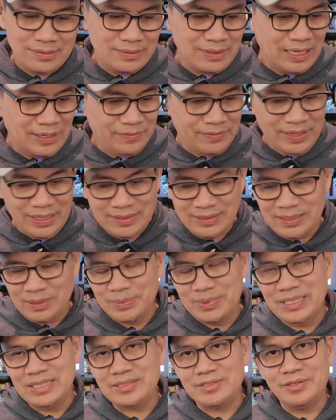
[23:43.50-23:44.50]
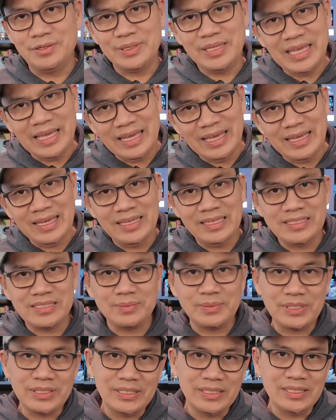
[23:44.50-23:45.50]
I've read some of these are okay,
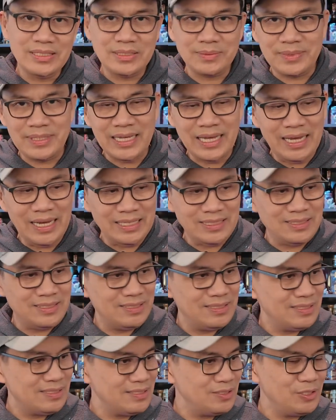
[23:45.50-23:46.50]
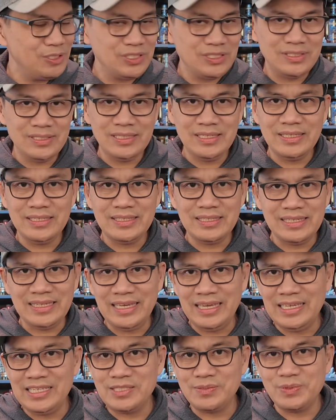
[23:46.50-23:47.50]
some are good, some are not. It's usually the
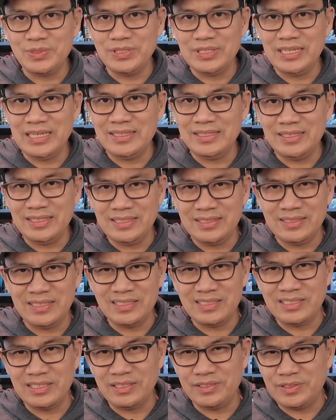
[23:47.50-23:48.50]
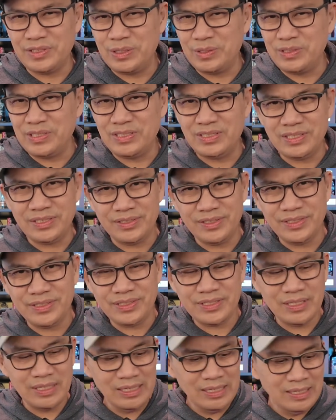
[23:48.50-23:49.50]
case when you get these distillery only
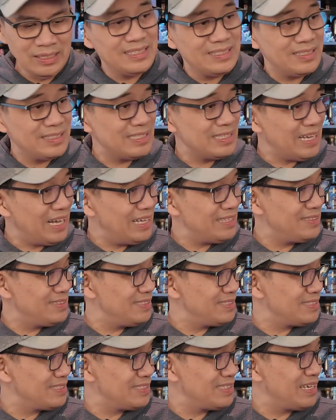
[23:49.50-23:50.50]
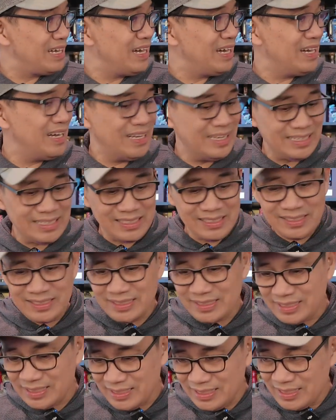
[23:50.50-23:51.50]
series. Got this guy,
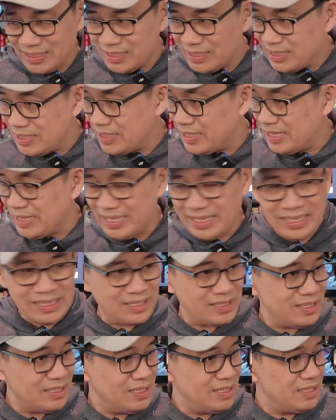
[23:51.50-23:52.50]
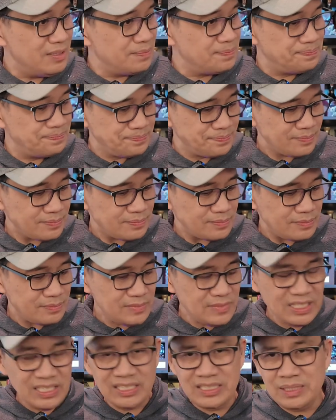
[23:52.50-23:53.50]
and
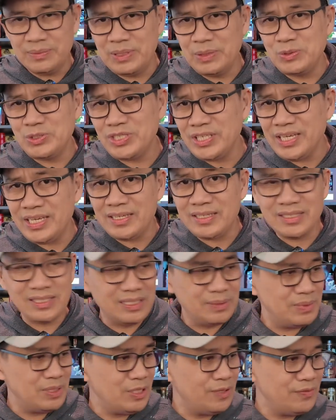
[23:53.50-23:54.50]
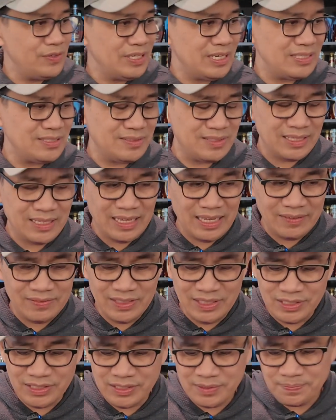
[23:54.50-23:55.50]
let me know what you think. Let me know if you guys have
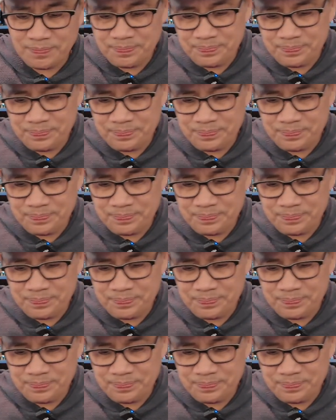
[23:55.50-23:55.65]
these.